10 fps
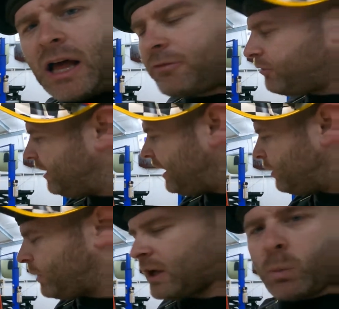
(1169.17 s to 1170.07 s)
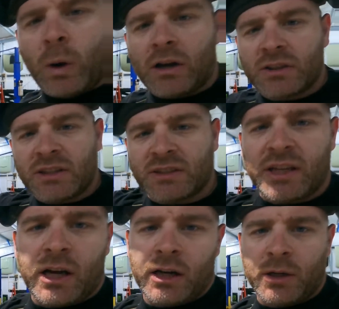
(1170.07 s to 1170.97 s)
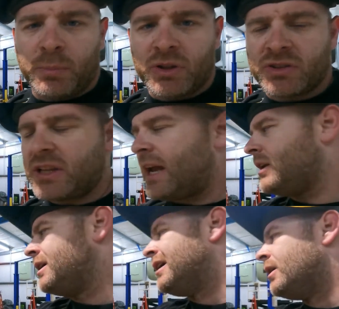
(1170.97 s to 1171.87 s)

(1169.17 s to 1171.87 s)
off of it, and we can weld this thing 100%.